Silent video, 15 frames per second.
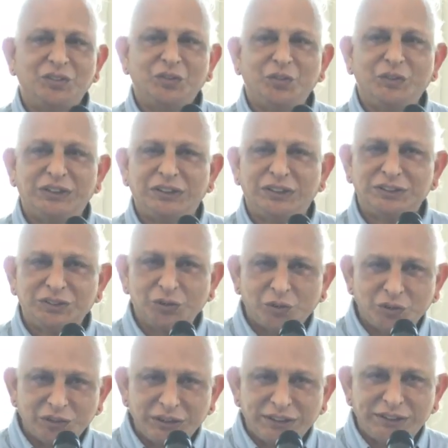with
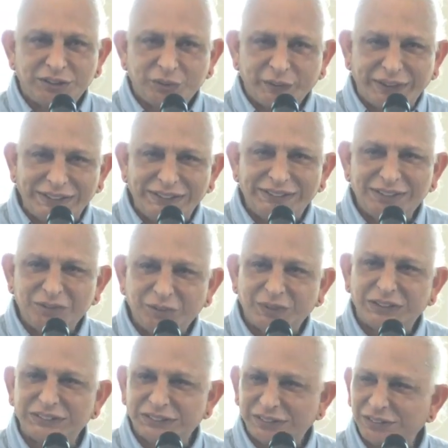only
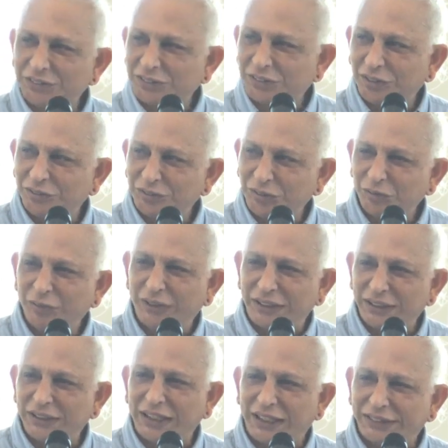20% of the
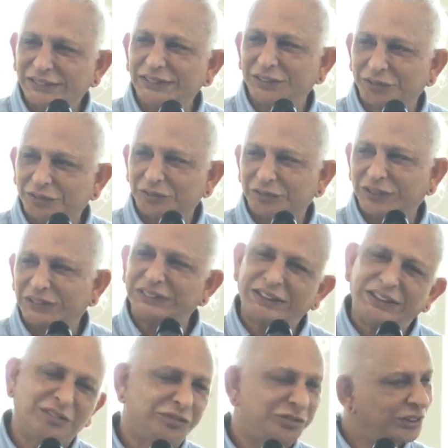brain active. It's
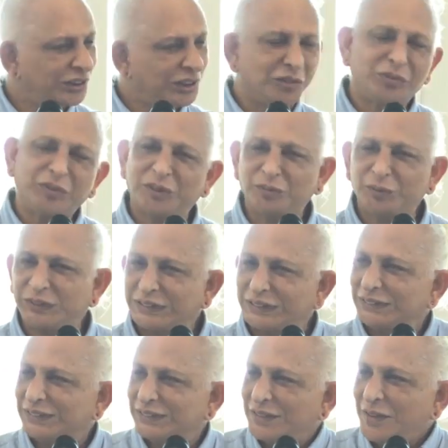enough for our
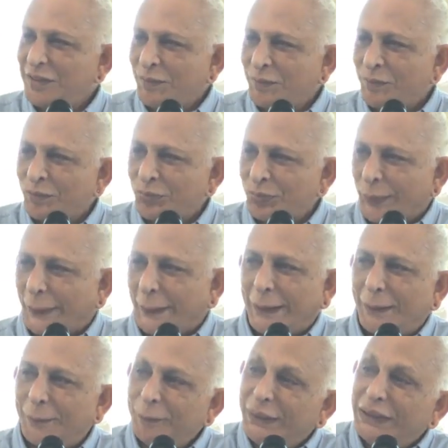purposes.
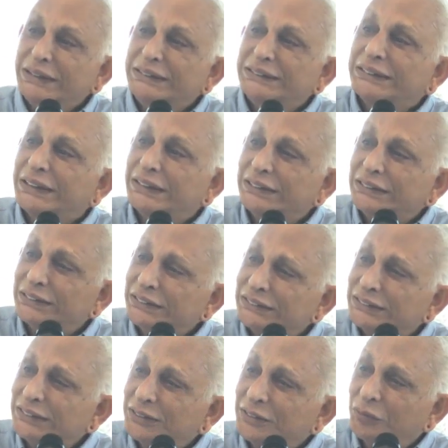There are many
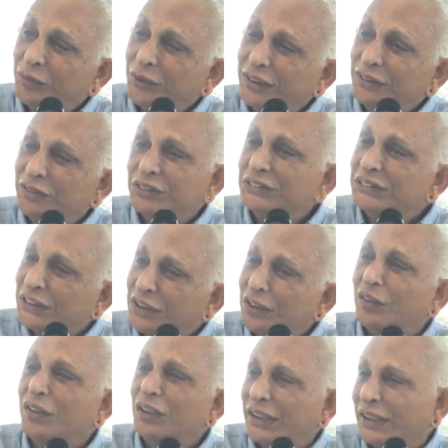centers in the brain which are
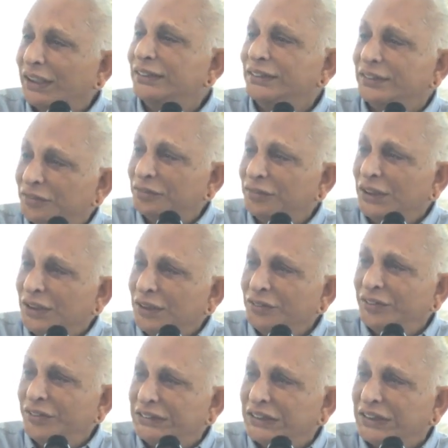not active,
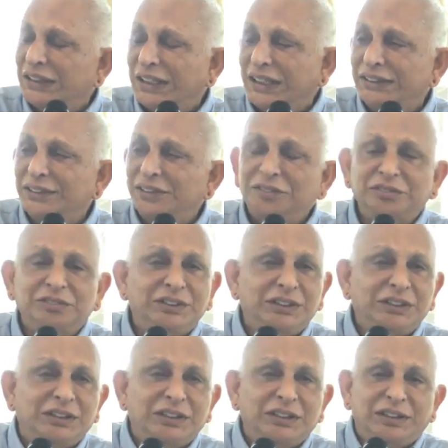which are kind of,
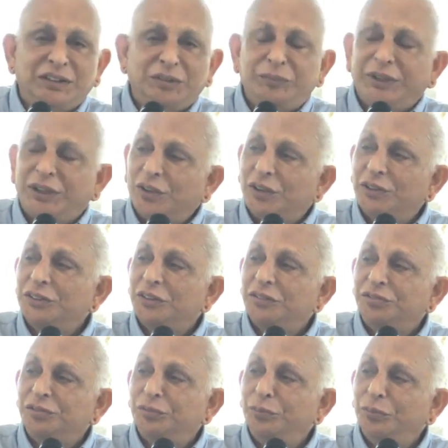because
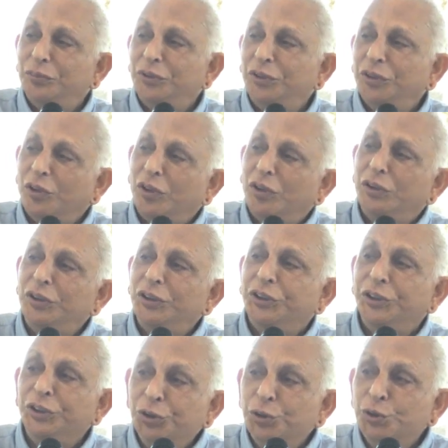of
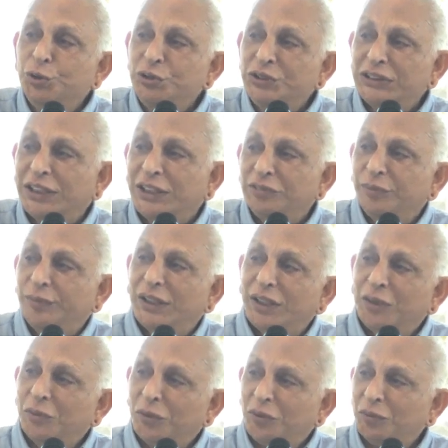non-use, have
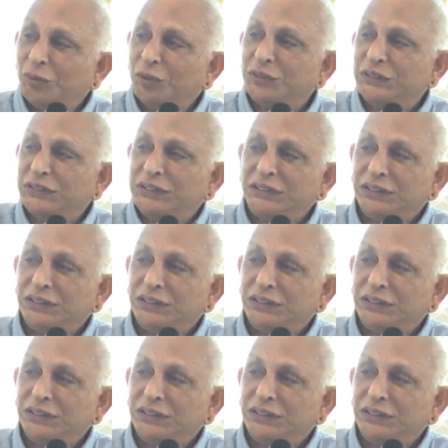become almost